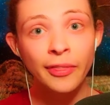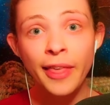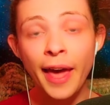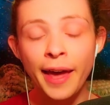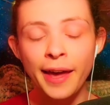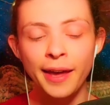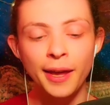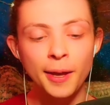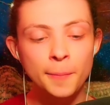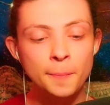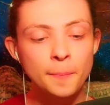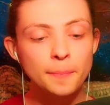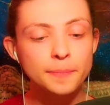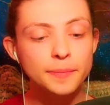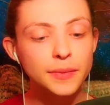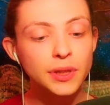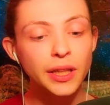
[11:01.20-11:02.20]
they,
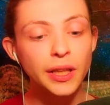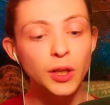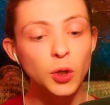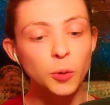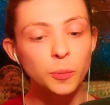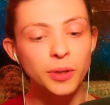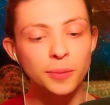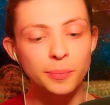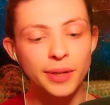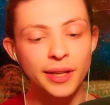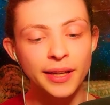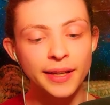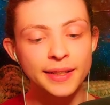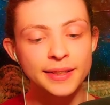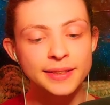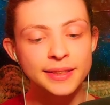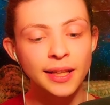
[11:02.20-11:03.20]
the human
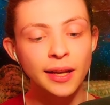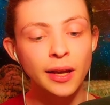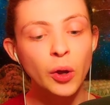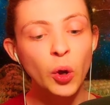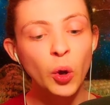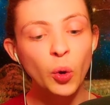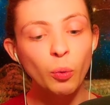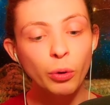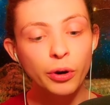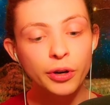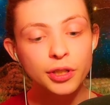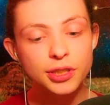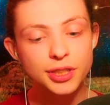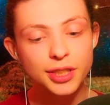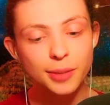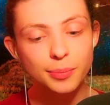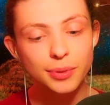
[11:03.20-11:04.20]
beings,
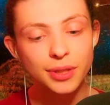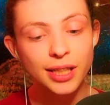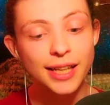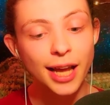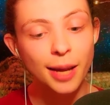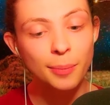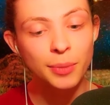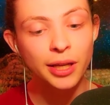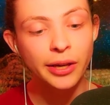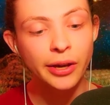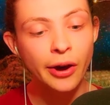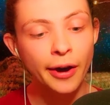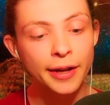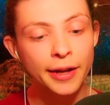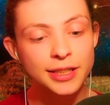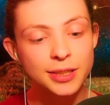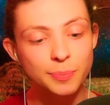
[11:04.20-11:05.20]
worship the
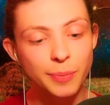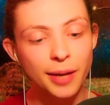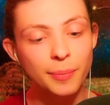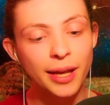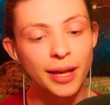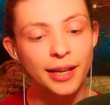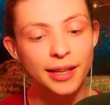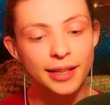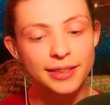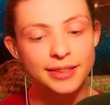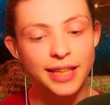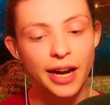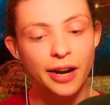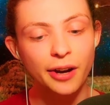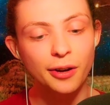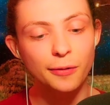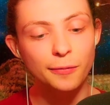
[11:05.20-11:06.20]
demigods by making
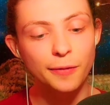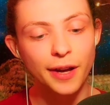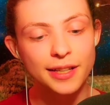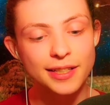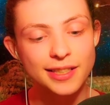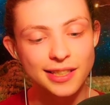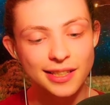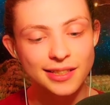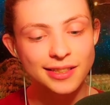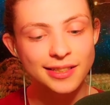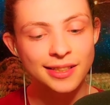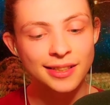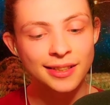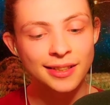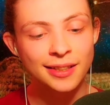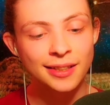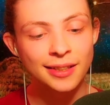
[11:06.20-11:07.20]
sacrifices.
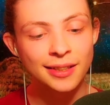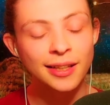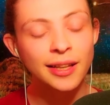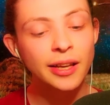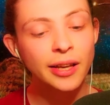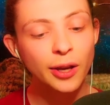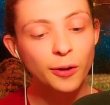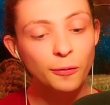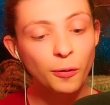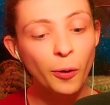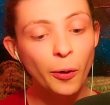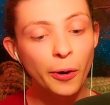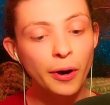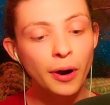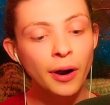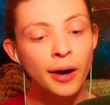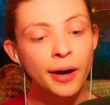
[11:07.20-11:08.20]

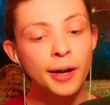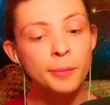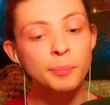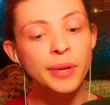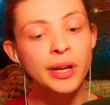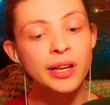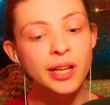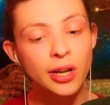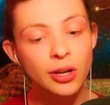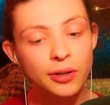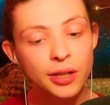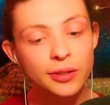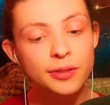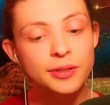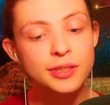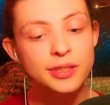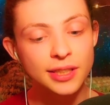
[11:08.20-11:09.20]
For
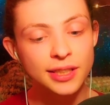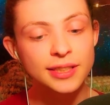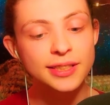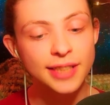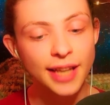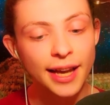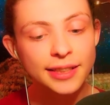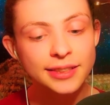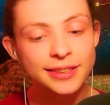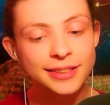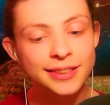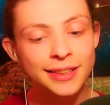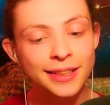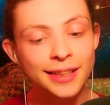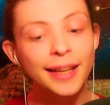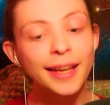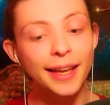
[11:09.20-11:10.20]
material
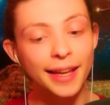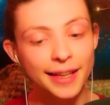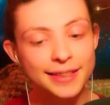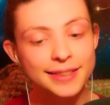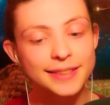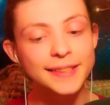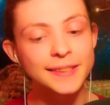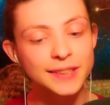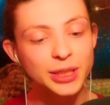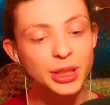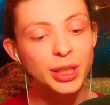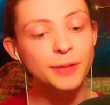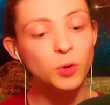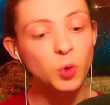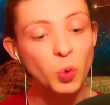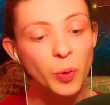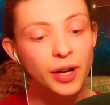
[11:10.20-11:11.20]
success is
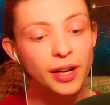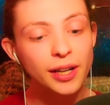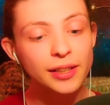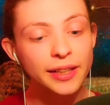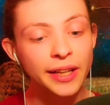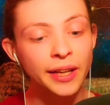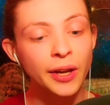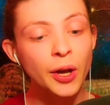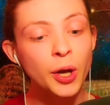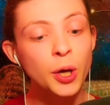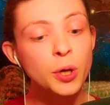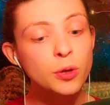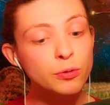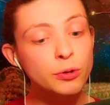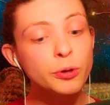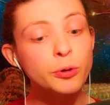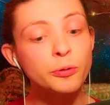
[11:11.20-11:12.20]
achieved quickly
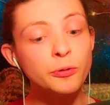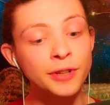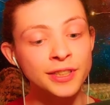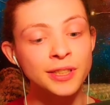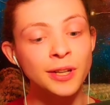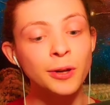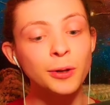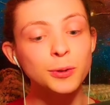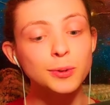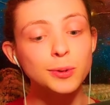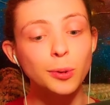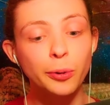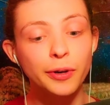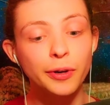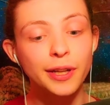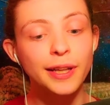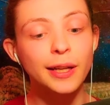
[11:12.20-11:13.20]
through
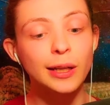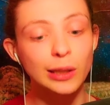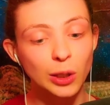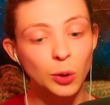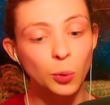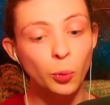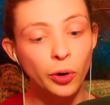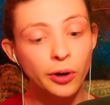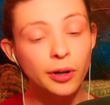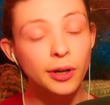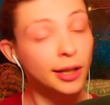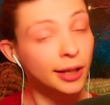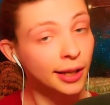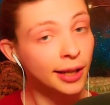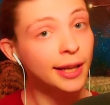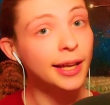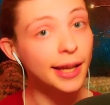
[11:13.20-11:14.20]
result-oriented
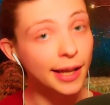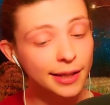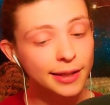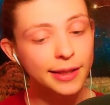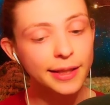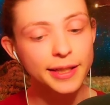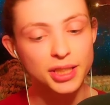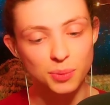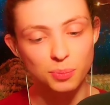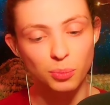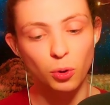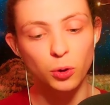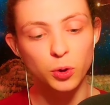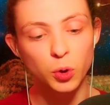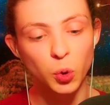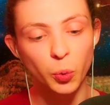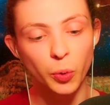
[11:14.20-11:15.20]
work in this
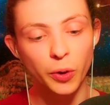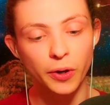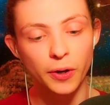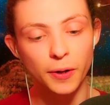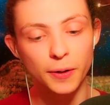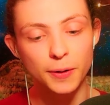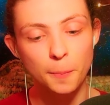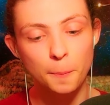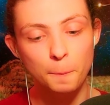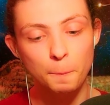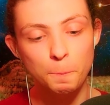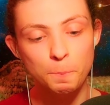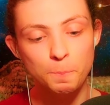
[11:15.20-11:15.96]
mortal world.